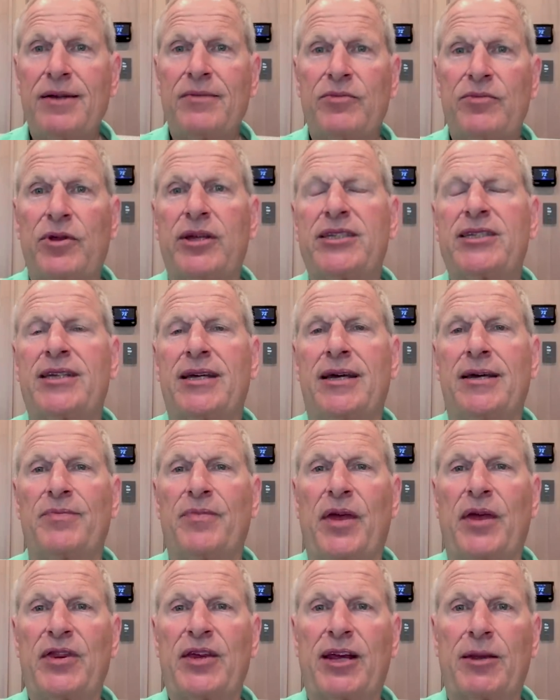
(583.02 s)
that's, a,
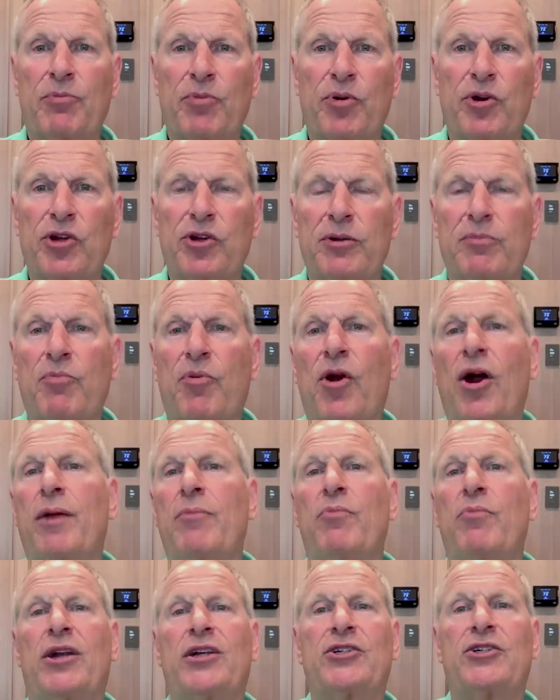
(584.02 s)
I think, a pretty good
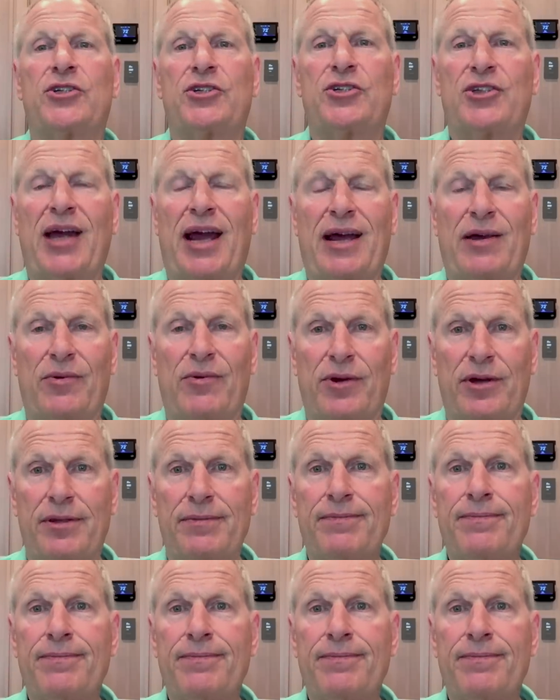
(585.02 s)
broad brush to start with.